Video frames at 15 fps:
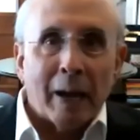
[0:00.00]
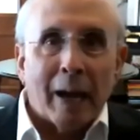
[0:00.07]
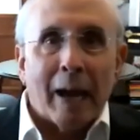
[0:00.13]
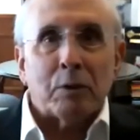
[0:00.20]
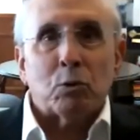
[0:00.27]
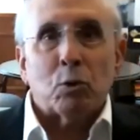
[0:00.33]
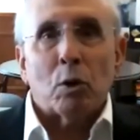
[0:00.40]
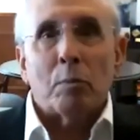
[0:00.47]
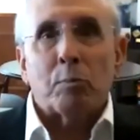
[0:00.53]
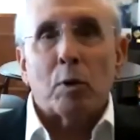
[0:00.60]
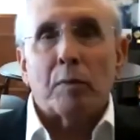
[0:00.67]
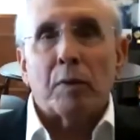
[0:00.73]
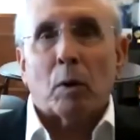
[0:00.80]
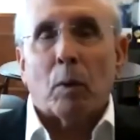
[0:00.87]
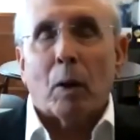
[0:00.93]
And to
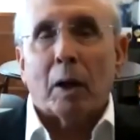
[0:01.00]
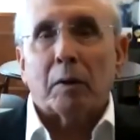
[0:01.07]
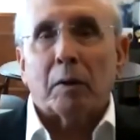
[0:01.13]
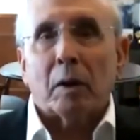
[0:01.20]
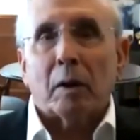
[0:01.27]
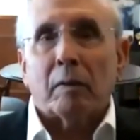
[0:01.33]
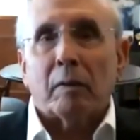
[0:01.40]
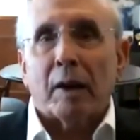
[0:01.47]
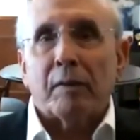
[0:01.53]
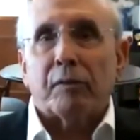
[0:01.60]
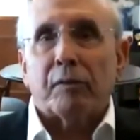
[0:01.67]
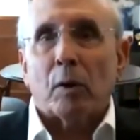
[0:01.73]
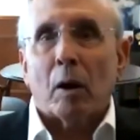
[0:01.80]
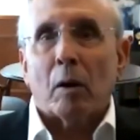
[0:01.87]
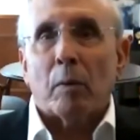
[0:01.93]
improve the quality of life
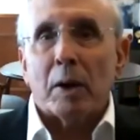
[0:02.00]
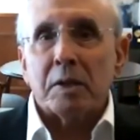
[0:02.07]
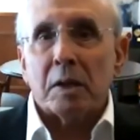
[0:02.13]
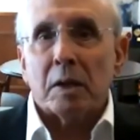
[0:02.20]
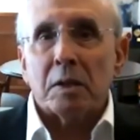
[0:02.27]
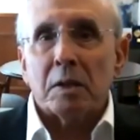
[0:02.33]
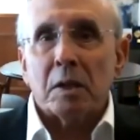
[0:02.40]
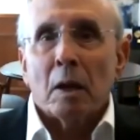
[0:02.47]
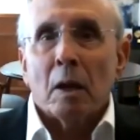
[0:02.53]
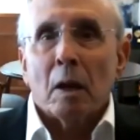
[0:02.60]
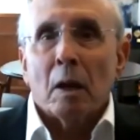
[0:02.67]
for our residents,